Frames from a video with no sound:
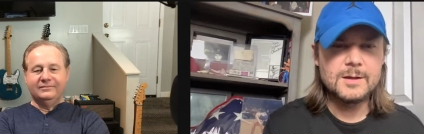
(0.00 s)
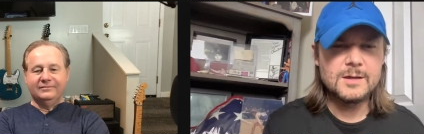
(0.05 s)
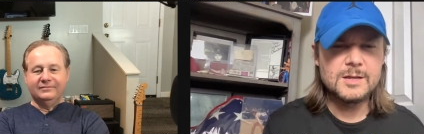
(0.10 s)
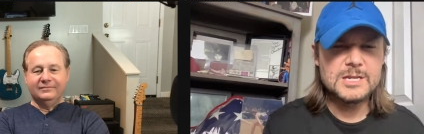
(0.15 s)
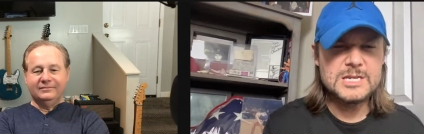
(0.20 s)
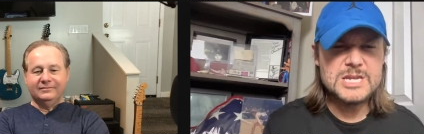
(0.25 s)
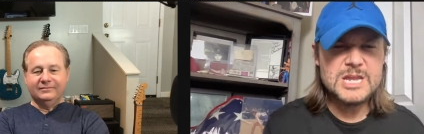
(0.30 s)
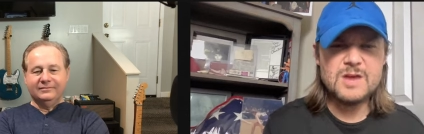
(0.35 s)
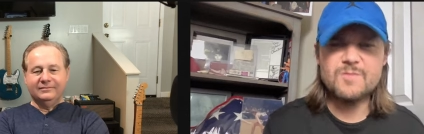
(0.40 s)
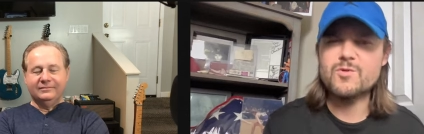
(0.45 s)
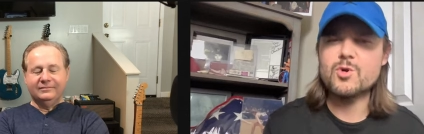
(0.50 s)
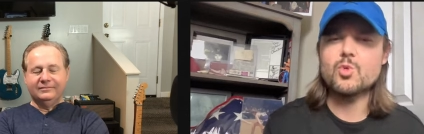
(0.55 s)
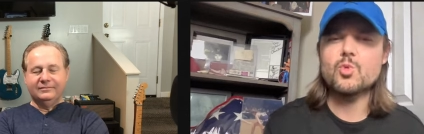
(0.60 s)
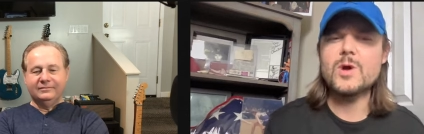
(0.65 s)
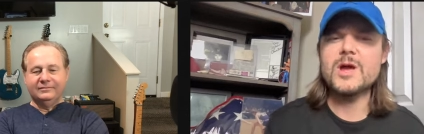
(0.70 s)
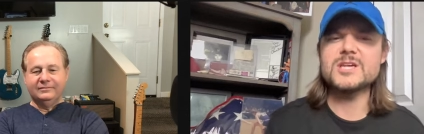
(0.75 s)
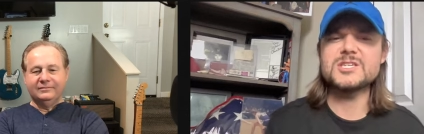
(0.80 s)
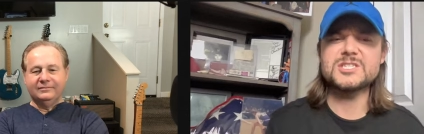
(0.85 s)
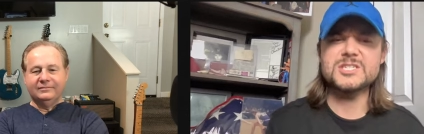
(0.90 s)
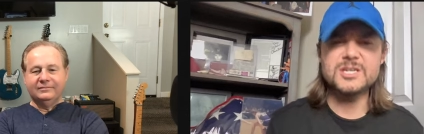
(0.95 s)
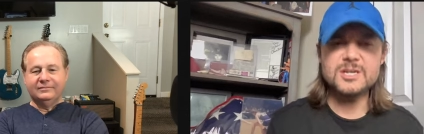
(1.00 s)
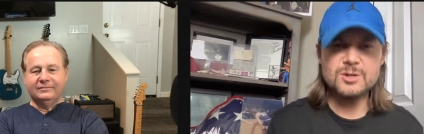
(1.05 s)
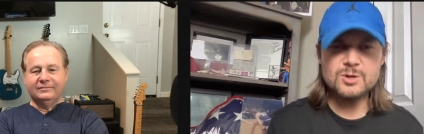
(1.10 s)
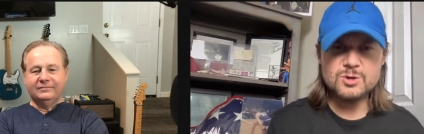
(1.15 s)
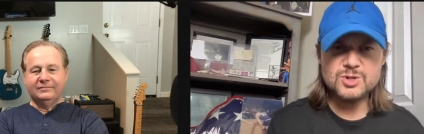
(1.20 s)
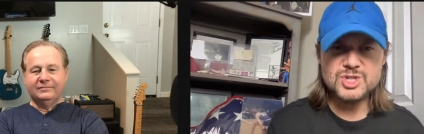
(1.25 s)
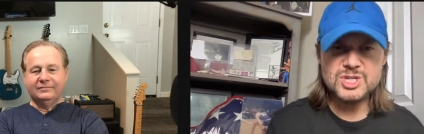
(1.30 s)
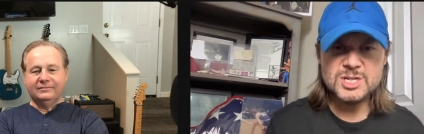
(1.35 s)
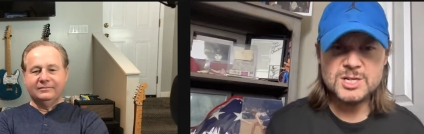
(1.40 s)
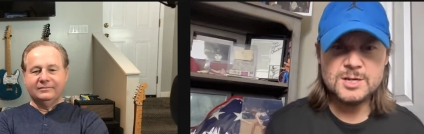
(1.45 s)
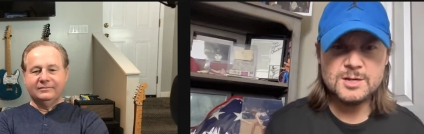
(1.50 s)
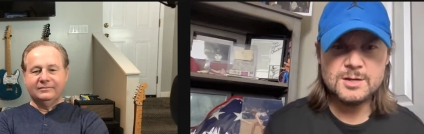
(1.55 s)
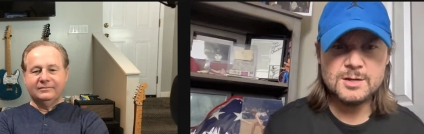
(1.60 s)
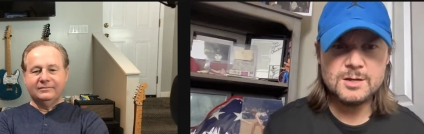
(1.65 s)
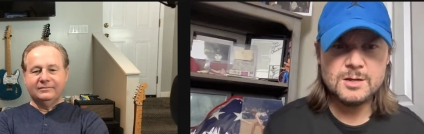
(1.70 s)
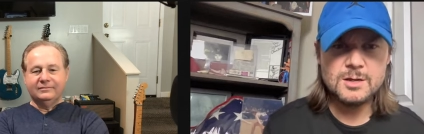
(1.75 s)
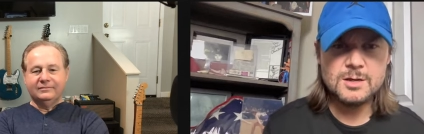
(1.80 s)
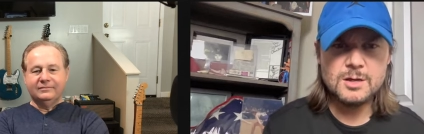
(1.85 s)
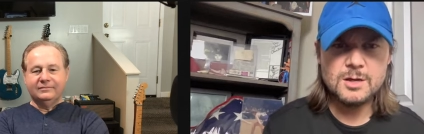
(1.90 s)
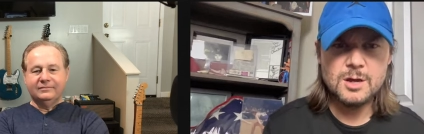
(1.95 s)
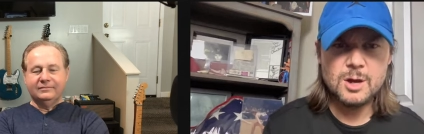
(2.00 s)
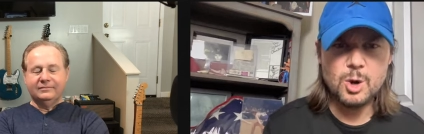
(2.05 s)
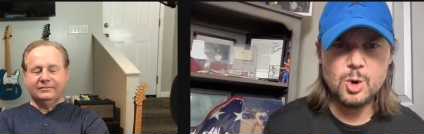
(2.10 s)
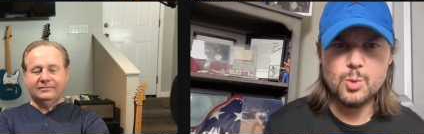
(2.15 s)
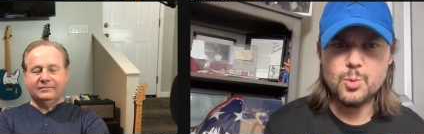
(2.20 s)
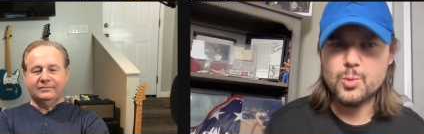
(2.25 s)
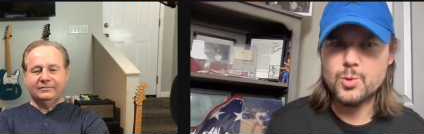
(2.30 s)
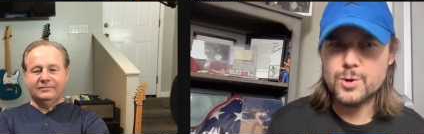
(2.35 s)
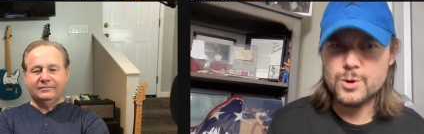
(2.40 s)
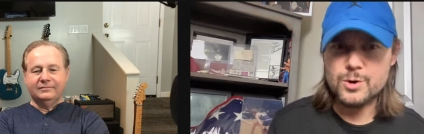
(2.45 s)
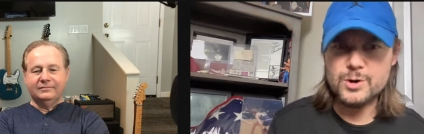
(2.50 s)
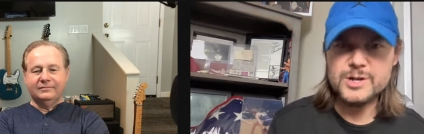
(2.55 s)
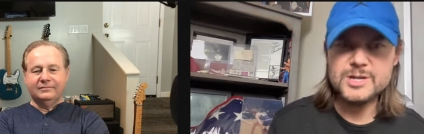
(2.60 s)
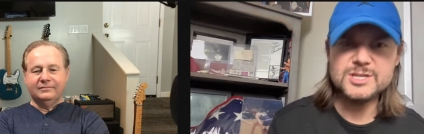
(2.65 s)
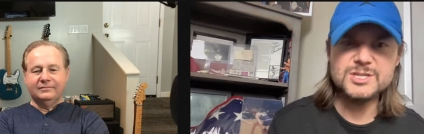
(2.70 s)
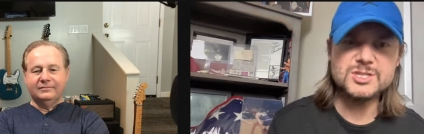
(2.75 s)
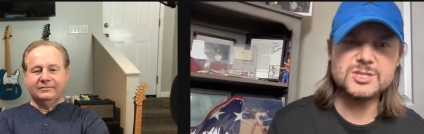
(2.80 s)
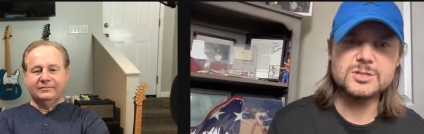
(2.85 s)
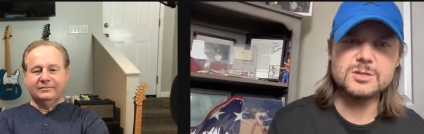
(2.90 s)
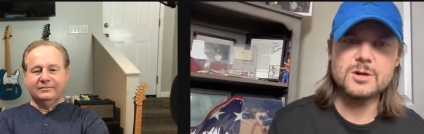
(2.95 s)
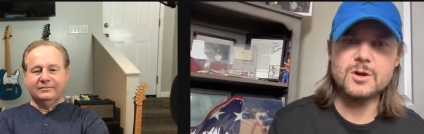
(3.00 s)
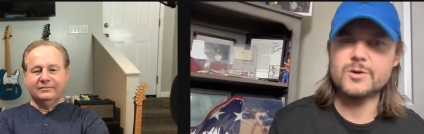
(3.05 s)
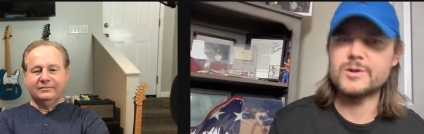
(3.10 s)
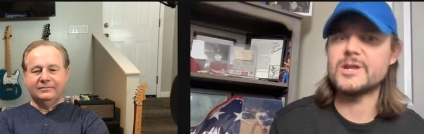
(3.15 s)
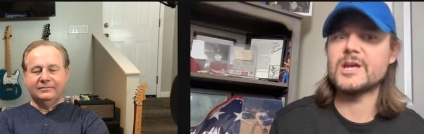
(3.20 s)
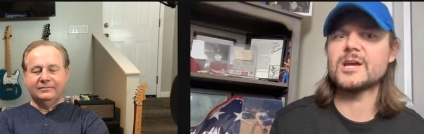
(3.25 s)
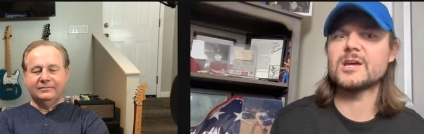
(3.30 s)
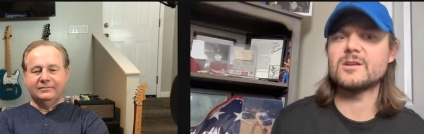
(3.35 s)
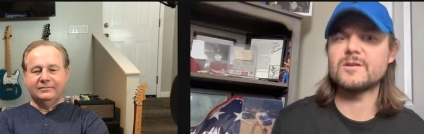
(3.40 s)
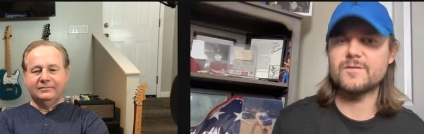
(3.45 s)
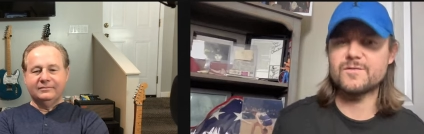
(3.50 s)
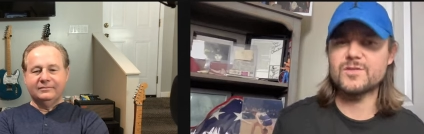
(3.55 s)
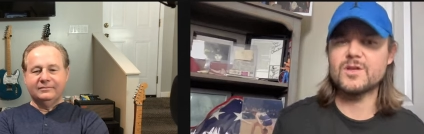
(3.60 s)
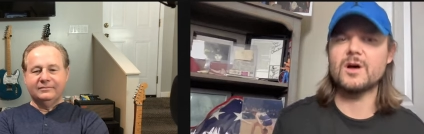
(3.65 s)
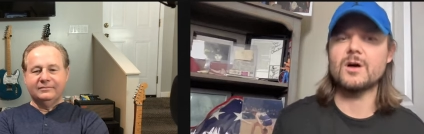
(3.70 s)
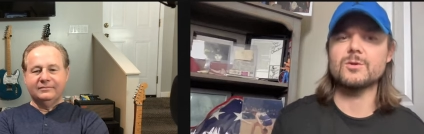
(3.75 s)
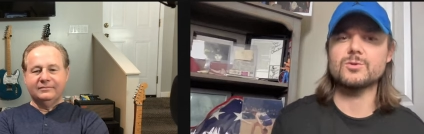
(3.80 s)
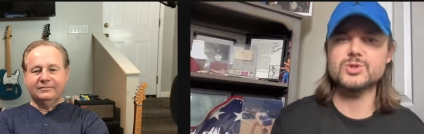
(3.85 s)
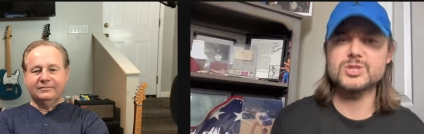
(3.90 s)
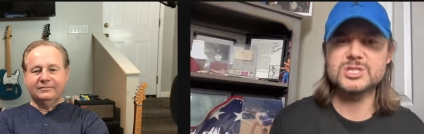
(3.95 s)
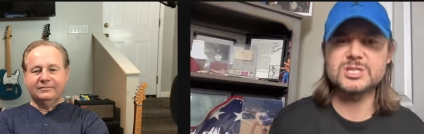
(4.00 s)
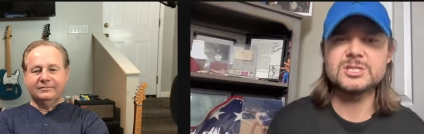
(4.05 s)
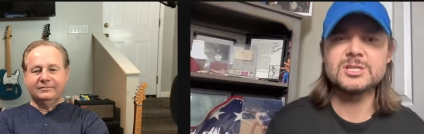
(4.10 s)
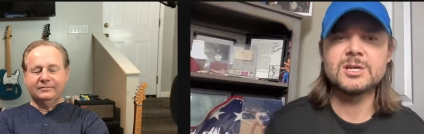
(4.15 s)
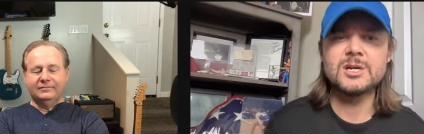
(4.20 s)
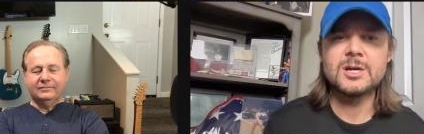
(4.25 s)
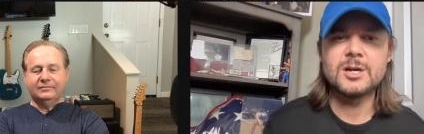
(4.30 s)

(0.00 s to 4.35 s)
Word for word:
Speaker 1: Never waste energy on worries or negative thoughts.